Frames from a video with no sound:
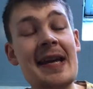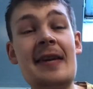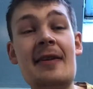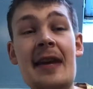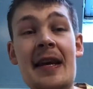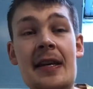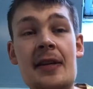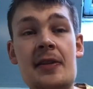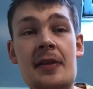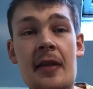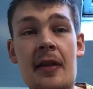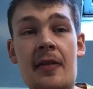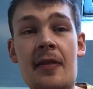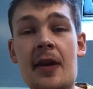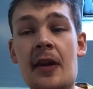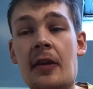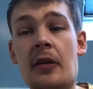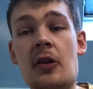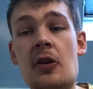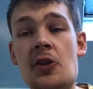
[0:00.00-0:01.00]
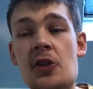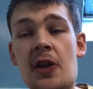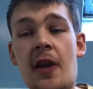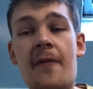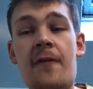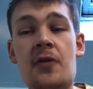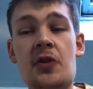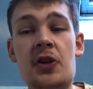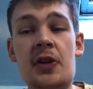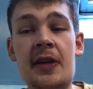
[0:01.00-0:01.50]
and I actually think
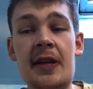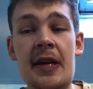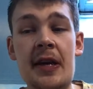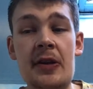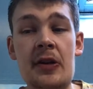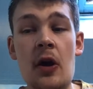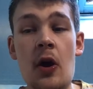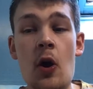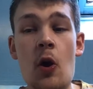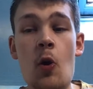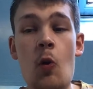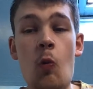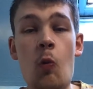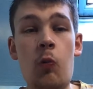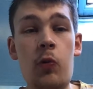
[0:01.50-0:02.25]
Sheffield United